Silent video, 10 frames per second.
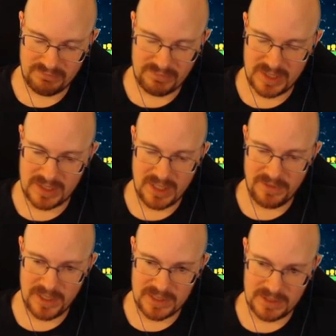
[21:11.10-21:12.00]

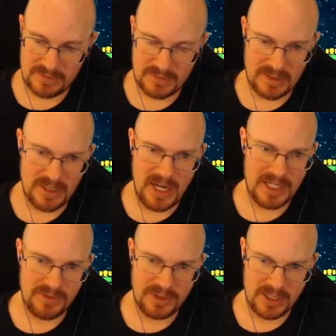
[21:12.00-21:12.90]
stuff that's I
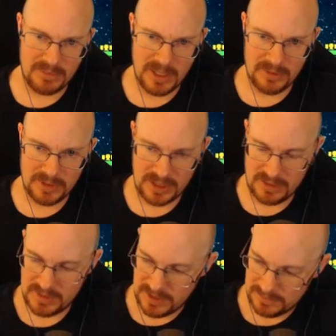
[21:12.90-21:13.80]
never think about when it
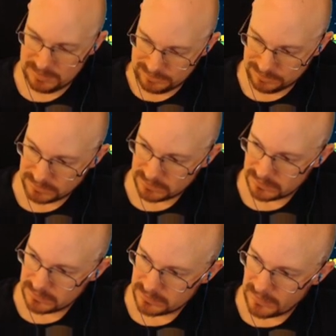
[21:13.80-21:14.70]
comes to
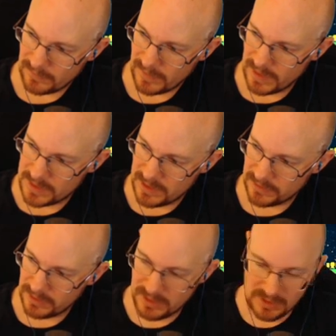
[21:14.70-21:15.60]
that
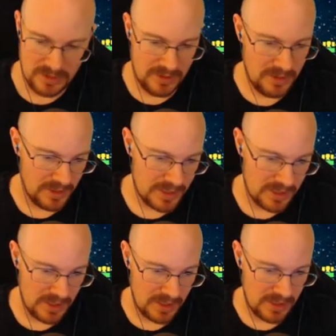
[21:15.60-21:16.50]
stuff. Uh, let's
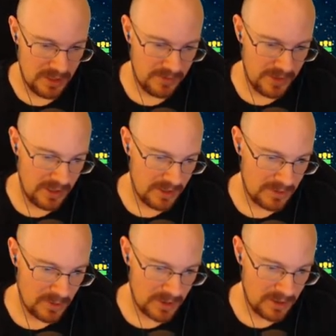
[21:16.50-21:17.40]
see. Key of A is
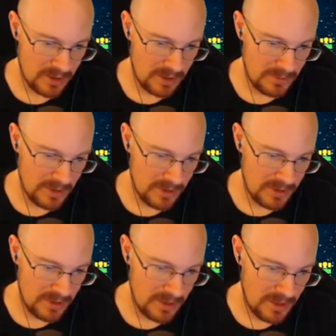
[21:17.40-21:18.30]
more
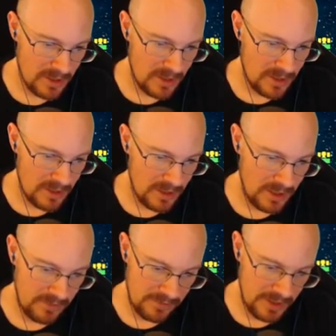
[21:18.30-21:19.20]
common than
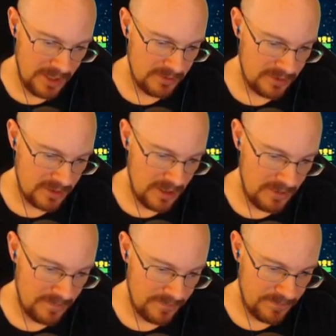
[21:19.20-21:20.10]
A flat.
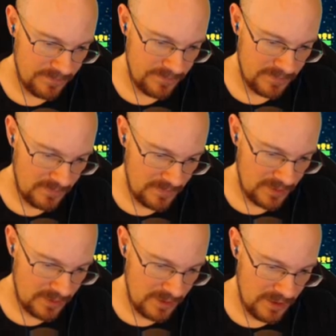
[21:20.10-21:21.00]
Okay.
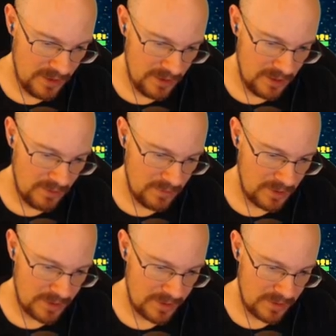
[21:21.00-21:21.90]
A
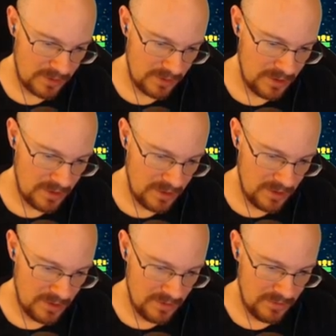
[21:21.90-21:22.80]
works
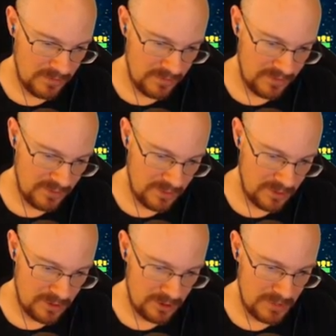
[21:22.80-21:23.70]

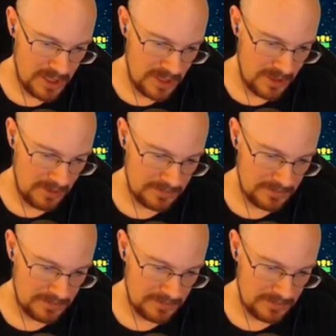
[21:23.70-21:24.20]
for me.